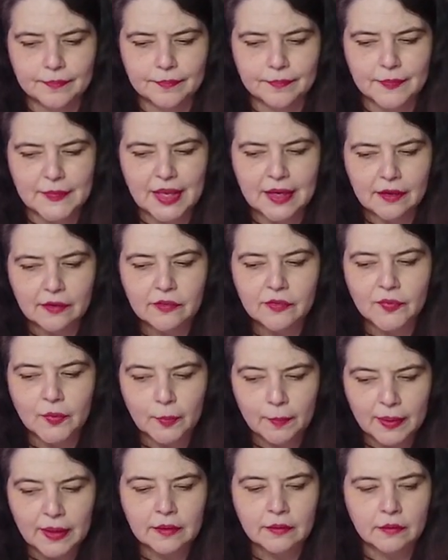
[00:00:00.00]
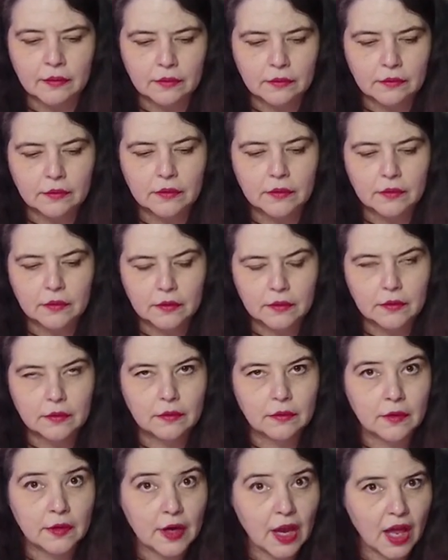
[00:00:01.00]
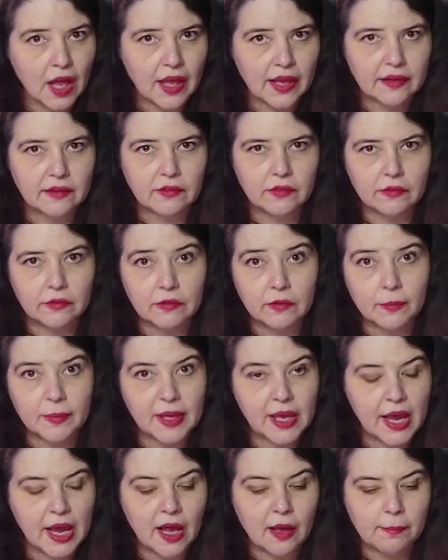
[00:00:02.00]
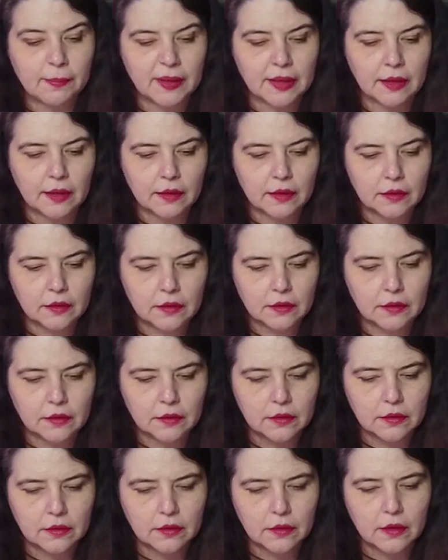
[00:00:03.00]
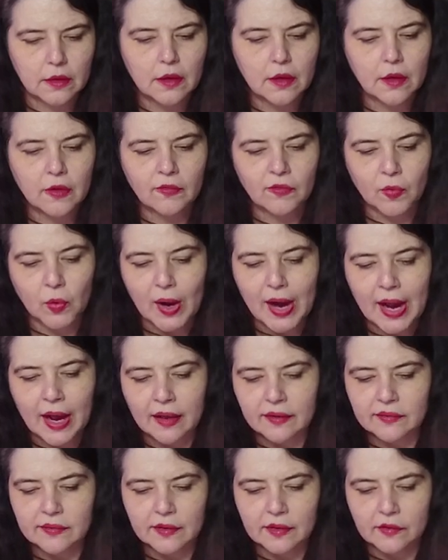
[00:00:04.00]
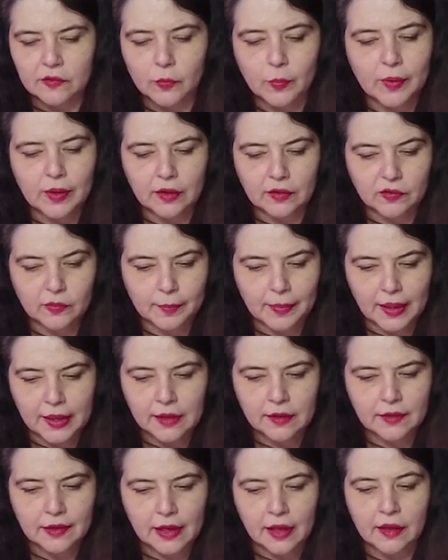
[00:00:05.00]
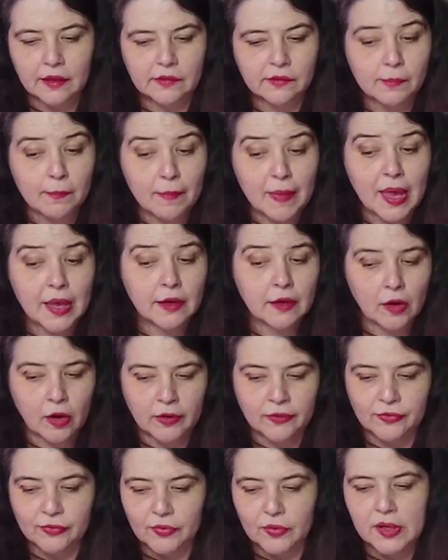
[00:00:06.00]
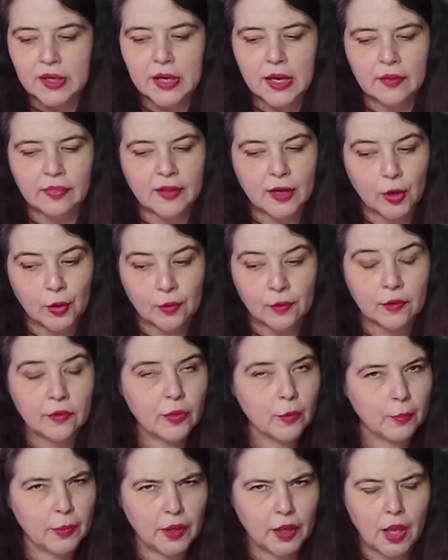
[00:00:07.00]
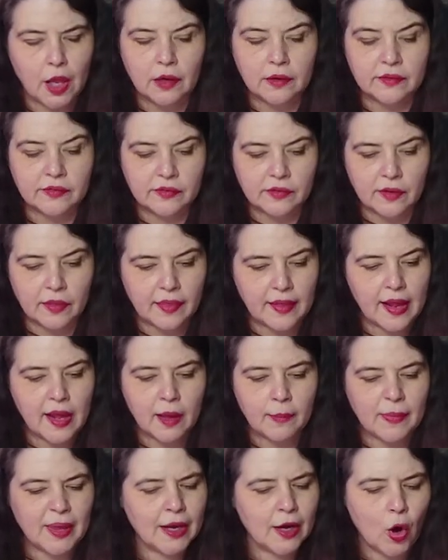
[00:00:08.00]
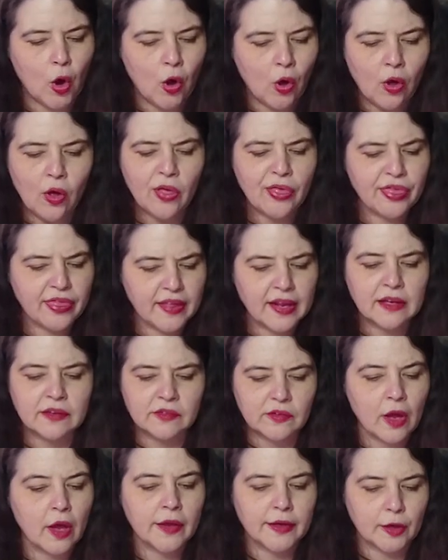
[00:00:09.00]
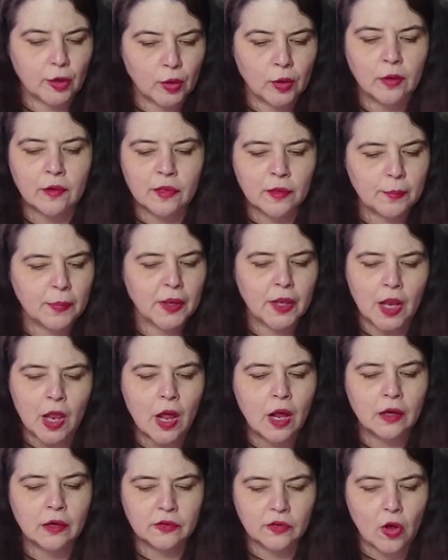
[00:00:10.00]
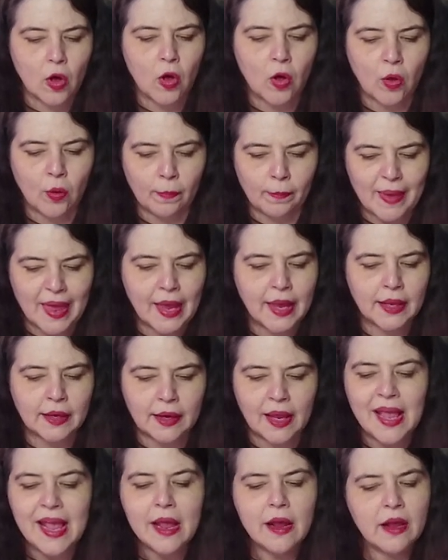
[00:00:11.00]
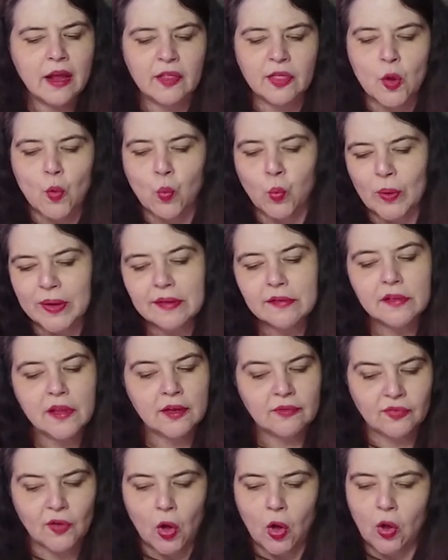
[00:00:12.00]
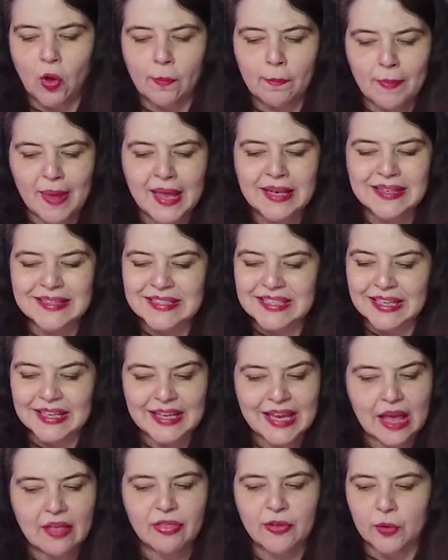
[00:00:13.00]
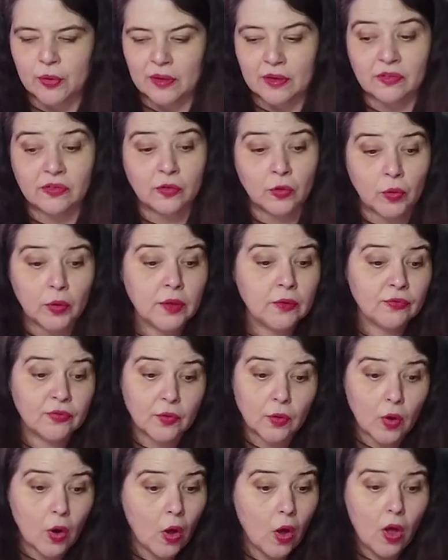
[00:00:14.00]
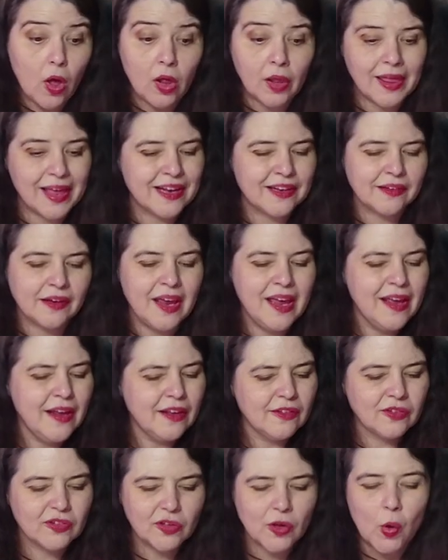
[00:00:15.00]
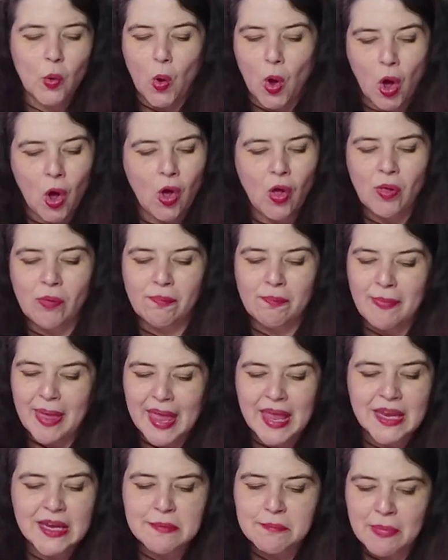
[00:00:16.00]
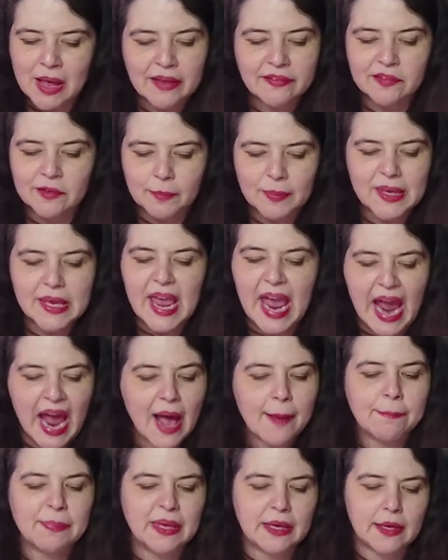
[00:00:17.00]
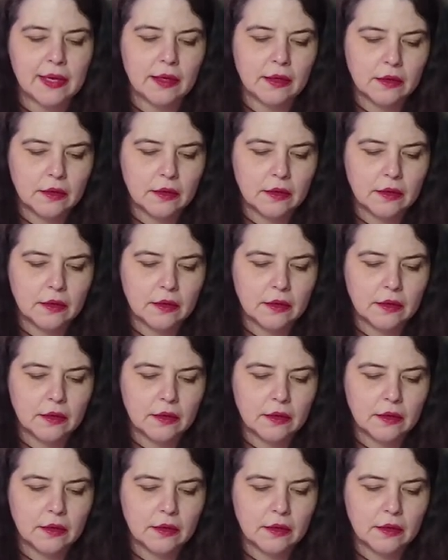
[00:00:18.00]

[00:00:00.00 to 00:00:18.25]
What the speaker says: It is forbidden not to be happy. For as it has been explained to us, men are free and the earth belongs to them, and all things on earth belong to all men, and the will of all men together is good for all, and so all men must be happy.